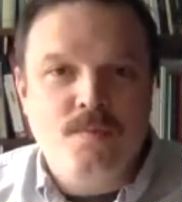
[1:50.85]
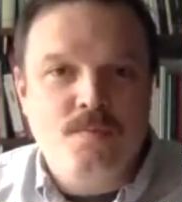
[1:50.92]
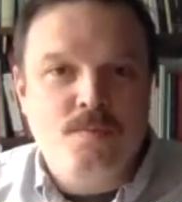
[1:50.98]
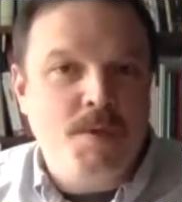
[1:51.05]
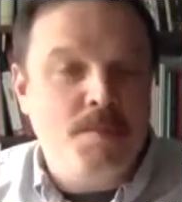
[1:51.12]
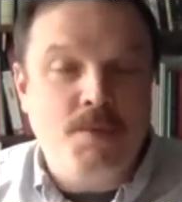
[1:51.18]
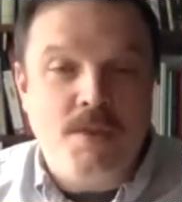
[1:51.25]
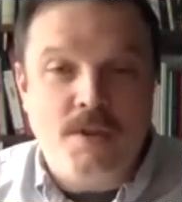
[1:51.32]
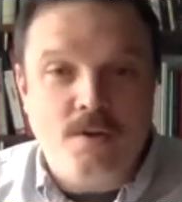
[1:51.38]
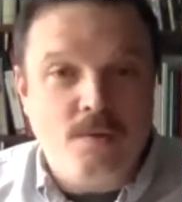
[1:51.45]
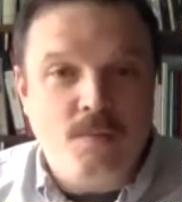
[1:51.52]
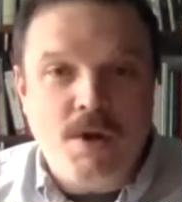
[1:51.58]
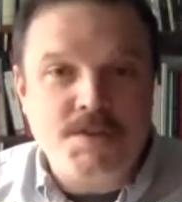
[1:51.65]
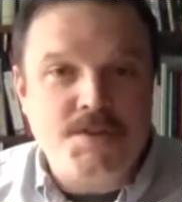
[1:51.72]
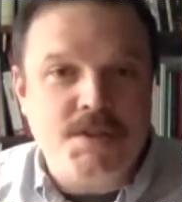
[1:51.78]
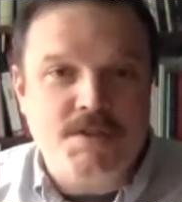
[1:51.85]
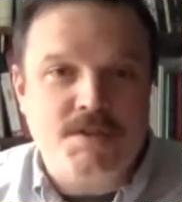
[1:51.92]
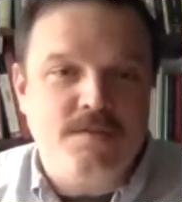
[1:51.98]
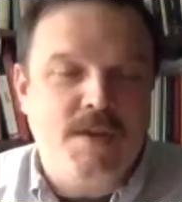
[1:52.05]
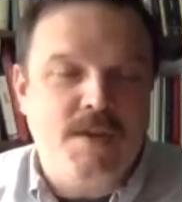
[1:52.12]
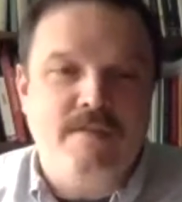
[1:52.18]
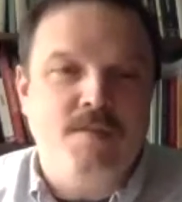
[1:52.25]
people that are watching this, if
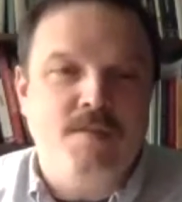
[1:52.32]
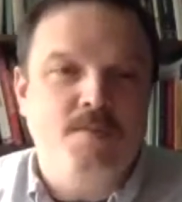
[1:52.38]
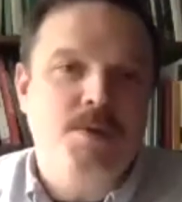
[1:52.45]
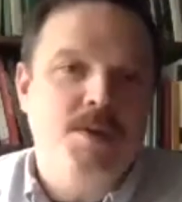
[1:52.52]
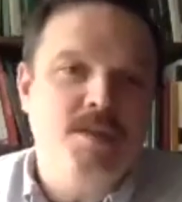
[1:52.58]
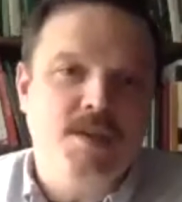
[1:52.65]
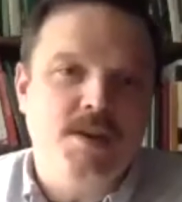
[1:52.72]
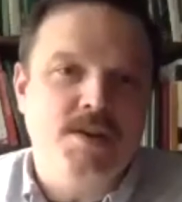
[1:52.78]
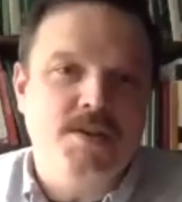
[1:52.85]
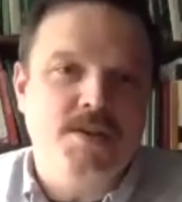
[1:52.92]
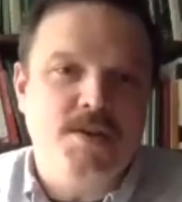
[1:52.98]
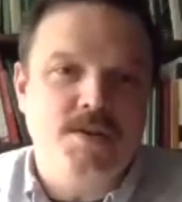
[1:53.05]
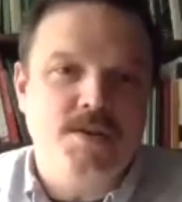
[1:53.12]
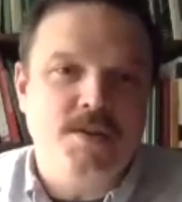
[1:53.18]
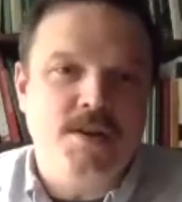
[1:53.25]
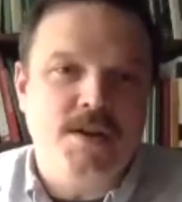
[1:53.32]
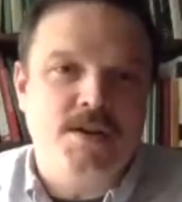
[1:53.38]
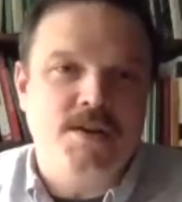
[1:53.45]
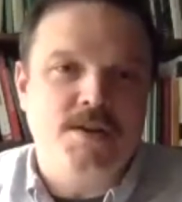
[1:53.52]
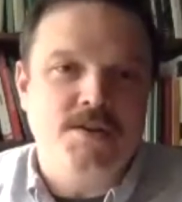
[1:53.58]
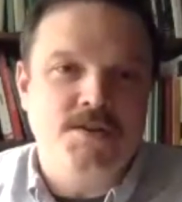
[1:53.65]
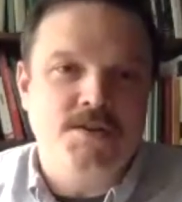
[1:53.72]
they haven't been there, they're they're not going
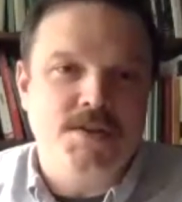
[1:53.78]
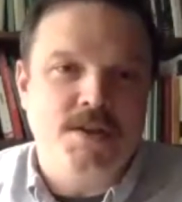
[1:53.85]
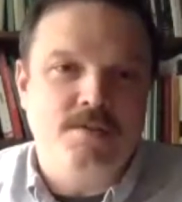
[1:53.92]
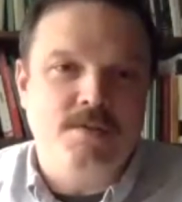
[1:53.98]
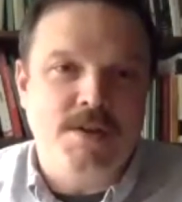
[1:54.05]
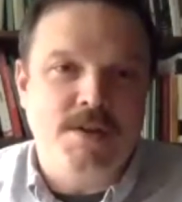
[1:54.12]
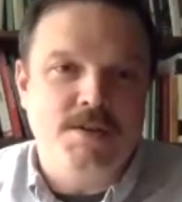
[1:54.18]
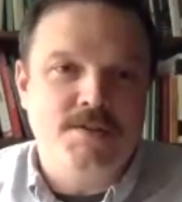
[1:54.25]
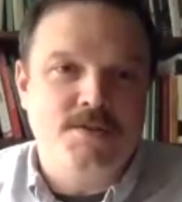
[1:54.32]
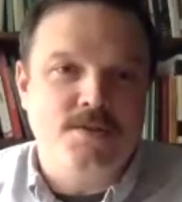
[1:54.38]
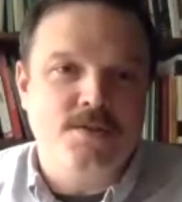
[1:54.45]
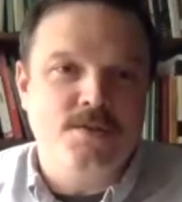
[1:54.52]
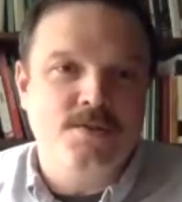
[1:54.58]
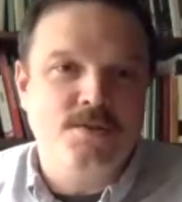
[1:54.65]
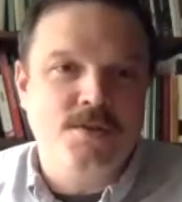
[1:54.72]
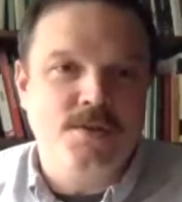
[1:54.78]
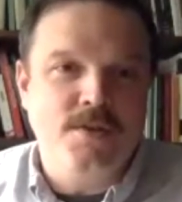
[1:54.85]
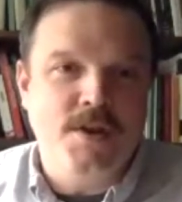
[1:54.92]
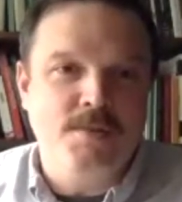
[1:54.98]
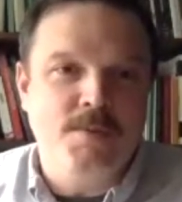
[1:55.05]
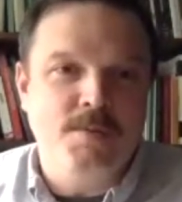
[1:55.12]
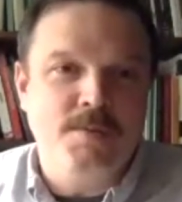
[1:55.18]
to understand why it's so
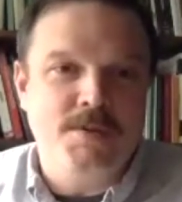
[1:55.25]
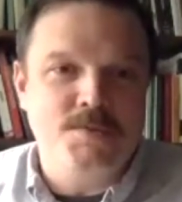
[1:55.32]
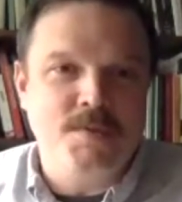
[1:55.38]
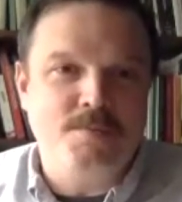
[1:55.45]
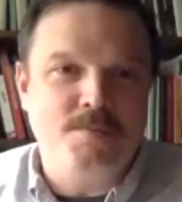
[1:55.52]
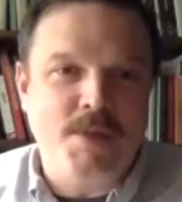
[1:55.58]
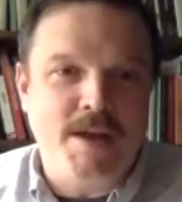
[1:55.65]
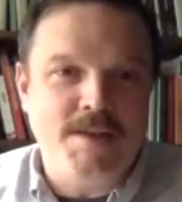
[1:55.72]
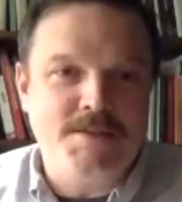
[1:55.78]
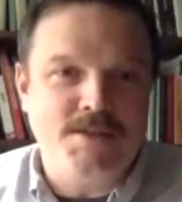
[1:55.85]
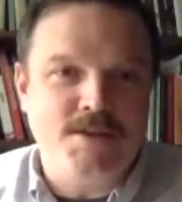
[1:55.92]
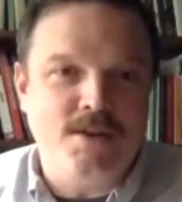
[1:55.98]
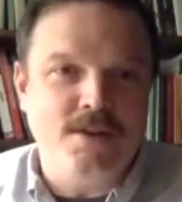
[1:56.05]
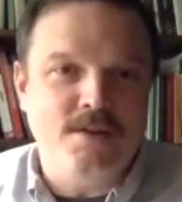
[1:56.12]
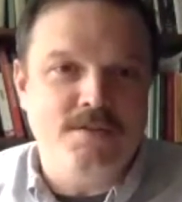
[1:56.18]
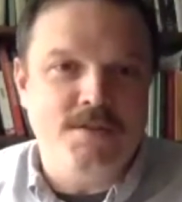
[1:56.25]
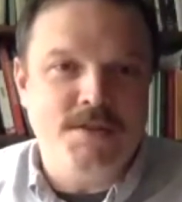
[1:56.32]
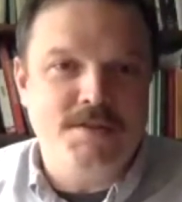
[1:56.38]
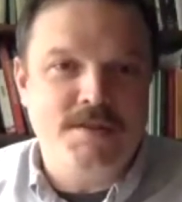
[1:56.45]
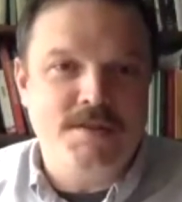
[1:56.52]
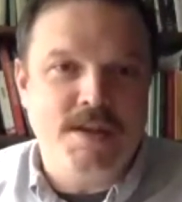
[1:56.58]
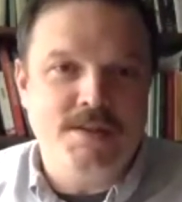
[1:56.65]
incredible because we have plastic all over the
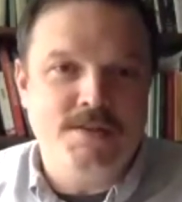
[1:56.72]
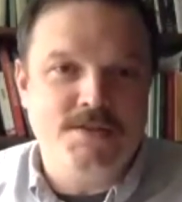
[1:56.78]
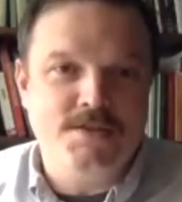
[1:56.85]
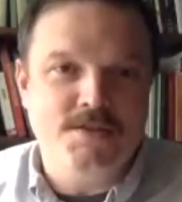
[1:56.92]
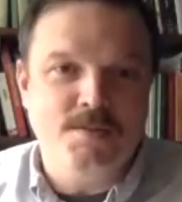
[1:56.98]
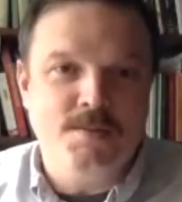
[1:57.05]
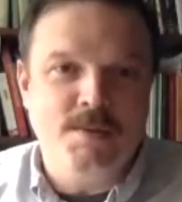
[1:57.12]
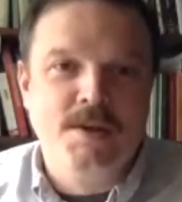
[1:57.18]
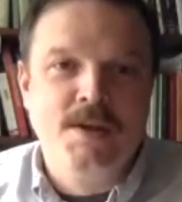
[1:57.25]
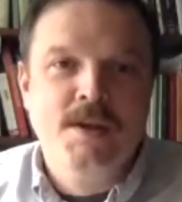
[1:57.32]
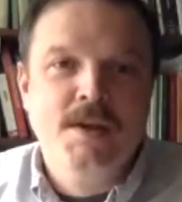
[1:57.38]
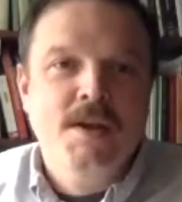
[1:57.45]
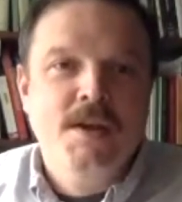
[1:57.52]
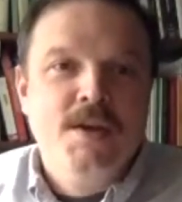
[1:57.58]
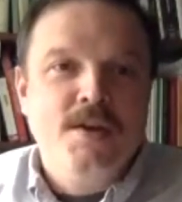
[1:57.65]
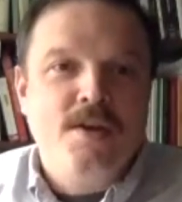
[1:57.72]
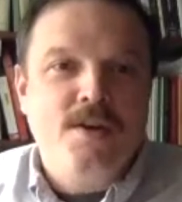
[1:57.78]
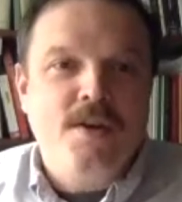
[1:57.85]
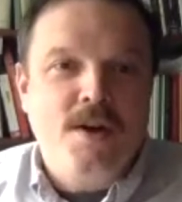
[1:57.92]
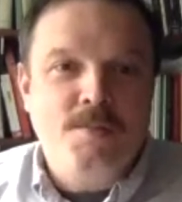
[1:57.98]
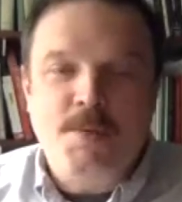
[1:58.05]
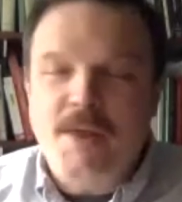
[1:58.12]
states too, but
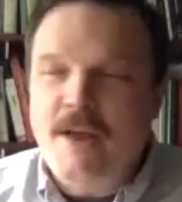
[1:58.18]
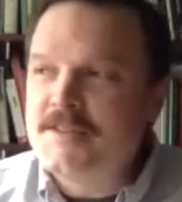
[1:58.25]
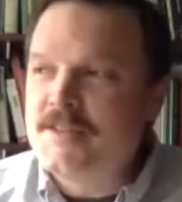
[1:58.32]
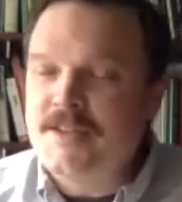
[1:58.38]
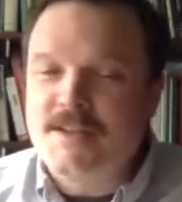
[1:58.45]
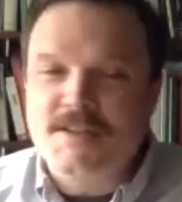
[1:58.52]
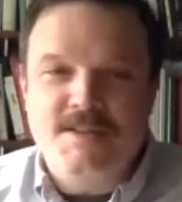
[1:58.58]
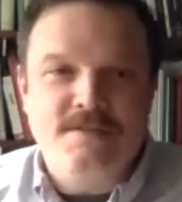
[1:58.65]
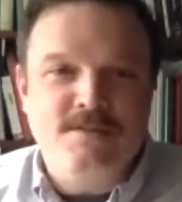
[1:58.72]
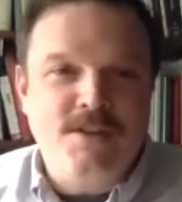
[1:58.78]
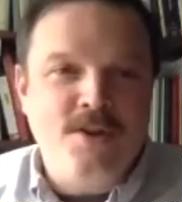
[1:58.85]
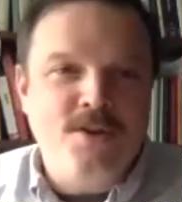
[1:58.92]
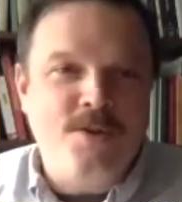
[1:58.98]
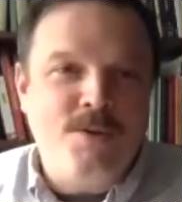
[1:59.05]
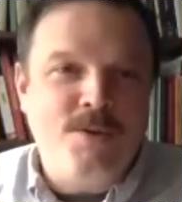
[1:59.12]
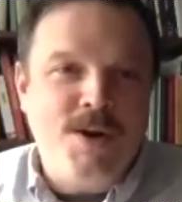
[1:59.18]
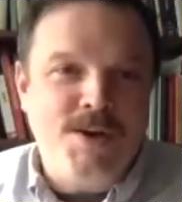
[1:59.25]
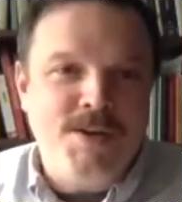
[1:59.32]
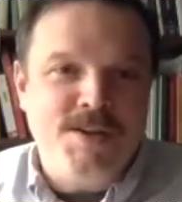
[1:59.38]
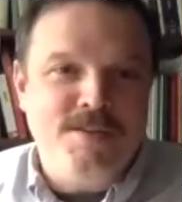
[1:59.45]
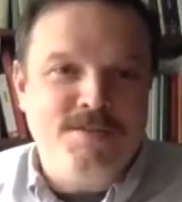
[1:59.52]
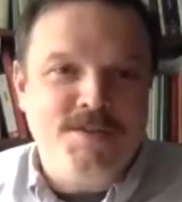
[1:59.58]
our plastic is of low
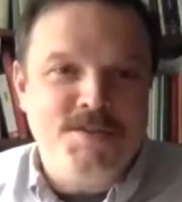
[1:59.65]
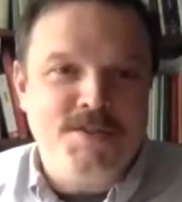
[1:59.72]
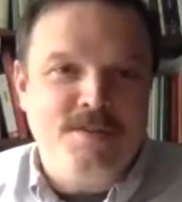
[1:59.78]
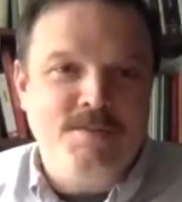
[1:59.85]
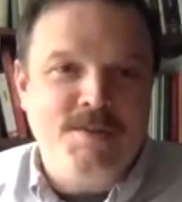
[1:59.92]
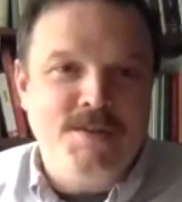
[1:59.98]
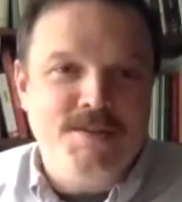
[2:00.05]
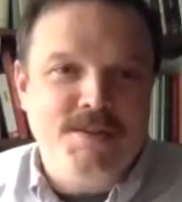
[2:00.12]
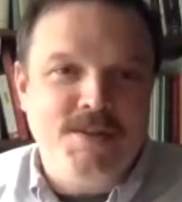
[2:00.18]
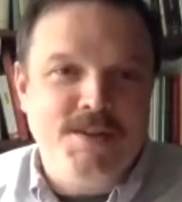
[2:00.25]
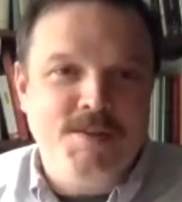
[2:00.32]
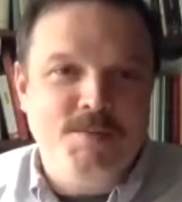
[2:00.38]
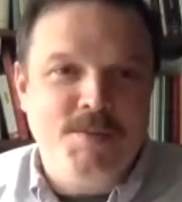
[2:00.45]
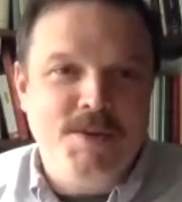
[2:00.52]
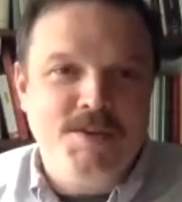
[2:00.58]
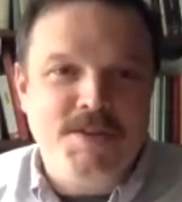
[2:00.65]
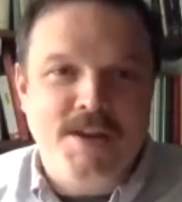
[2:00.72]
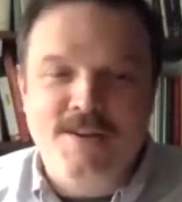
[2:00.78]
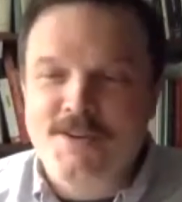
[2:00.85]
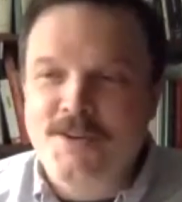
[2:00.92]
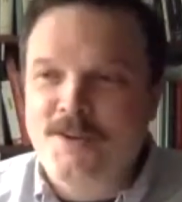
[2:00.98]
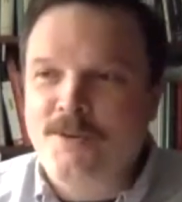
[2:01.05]
quality for some reason on the beach. I
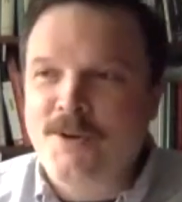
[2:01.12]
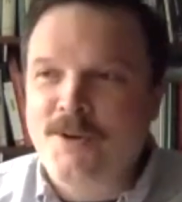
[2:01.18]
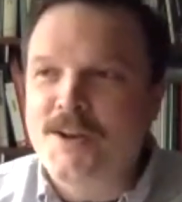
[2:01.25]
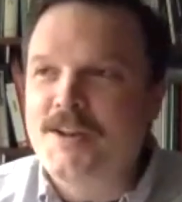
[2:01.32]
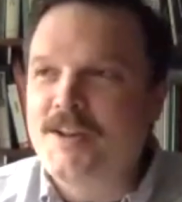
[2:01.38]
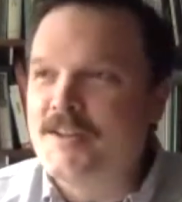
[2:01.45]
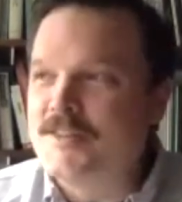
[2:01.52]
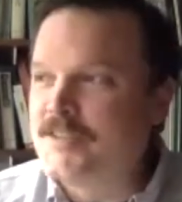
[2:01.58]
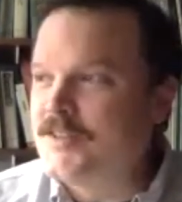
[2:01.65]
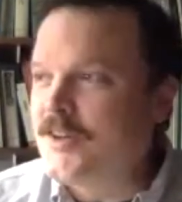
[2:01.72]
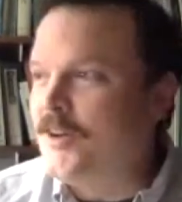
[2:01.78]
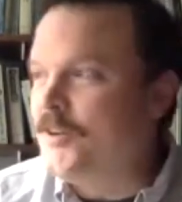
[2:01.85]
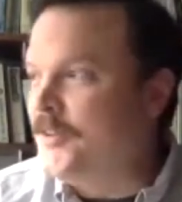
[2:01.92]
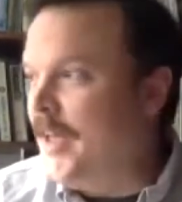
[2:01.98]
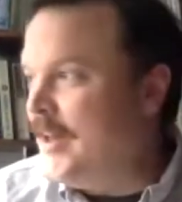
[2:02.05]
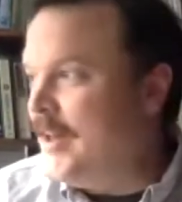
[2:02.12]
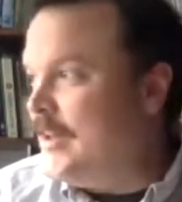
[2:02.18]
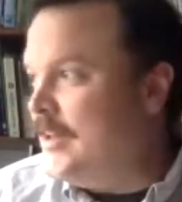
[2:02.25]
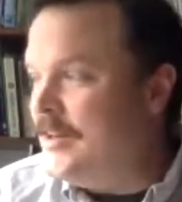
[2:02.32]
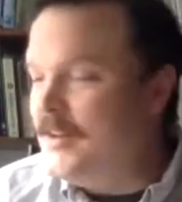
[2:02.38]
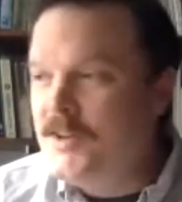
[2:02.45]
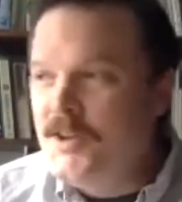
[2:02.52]
don't know what it is. It's all
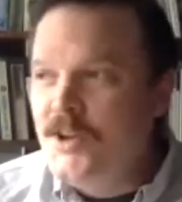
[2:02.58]
netting